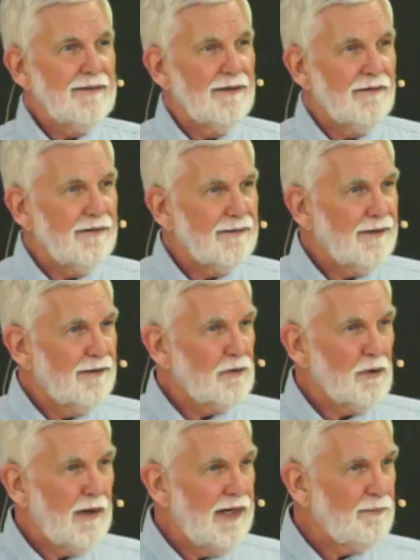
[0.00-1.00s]
the
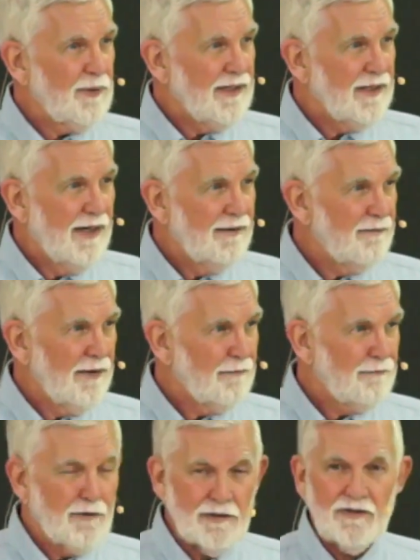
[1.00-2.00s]
tramping of their
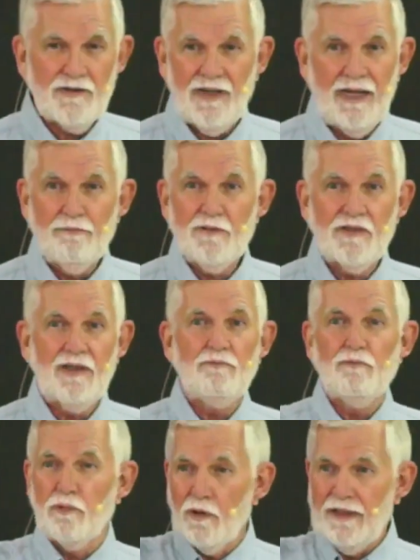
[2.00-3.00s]
footsteps that bring
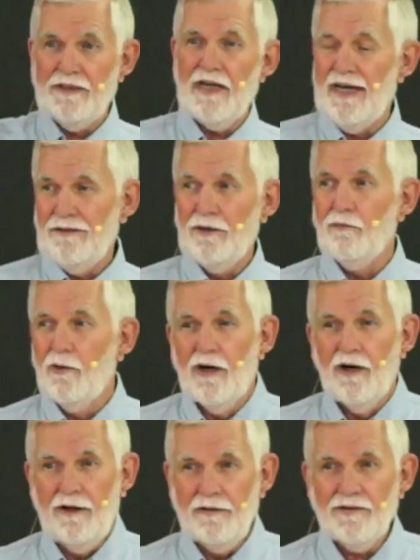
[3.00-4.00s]
down the walls.
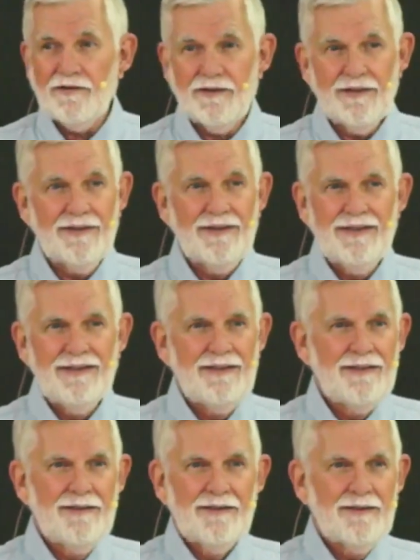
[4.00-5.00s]

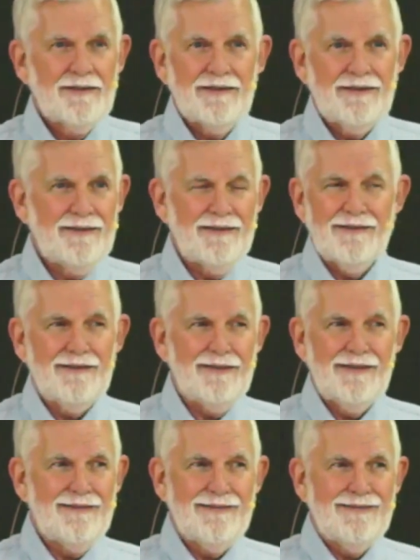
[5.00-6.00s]
It, it, it,
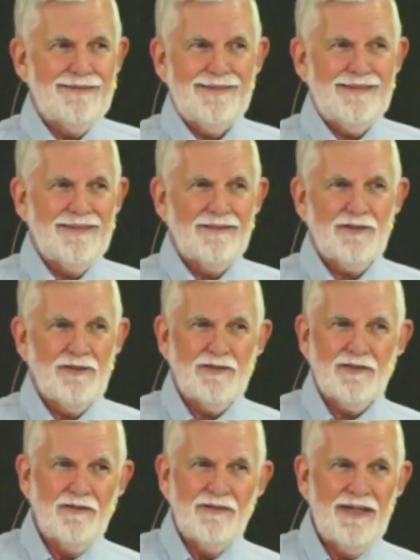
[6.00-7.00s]
things just don't
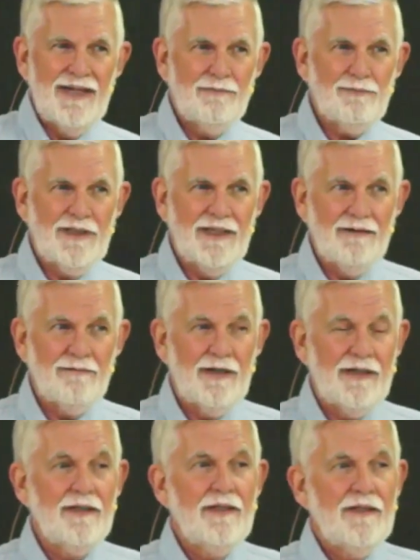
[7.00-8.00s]
happen that way.
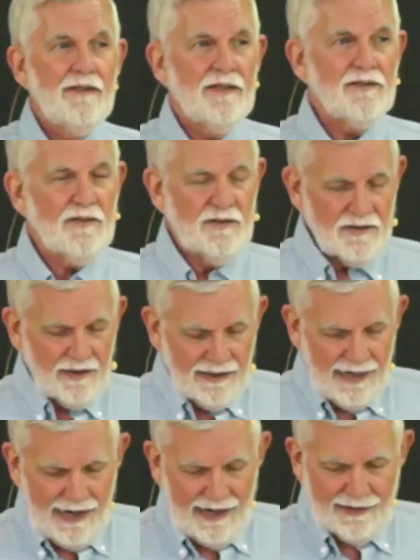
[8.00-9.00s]
This is an act
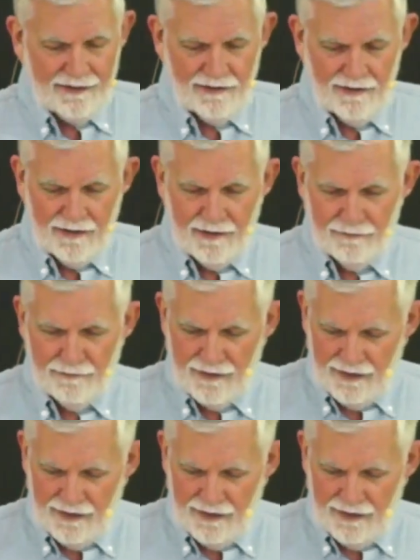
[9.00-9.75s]
of God.